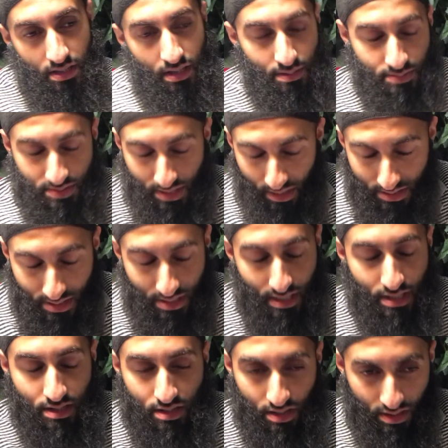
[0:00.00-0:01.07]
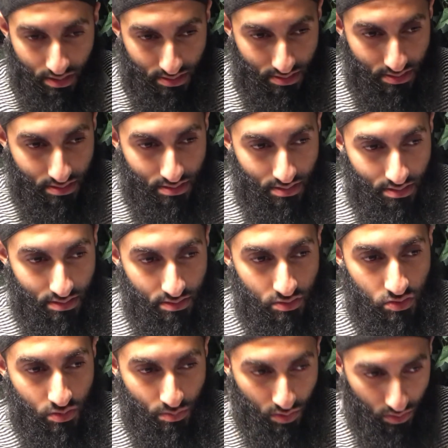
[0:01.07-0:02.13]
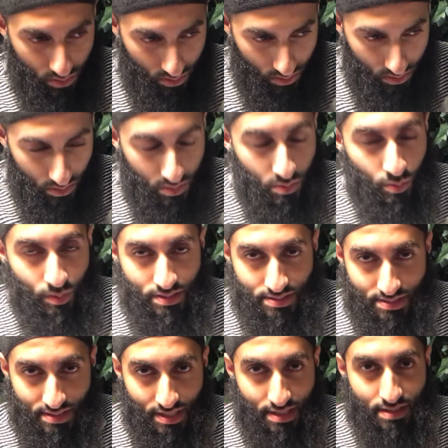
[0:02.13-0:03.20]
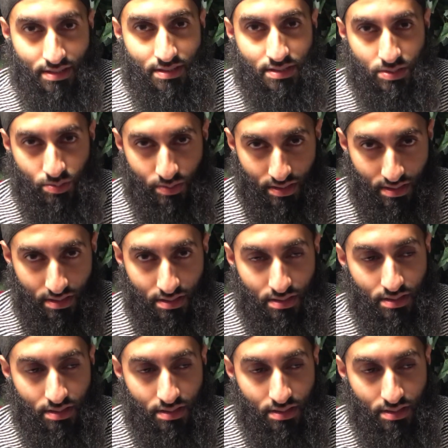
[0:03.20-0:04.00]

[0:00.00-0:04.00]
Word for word: I'm starting a class tomorrow, Wednesday, this week,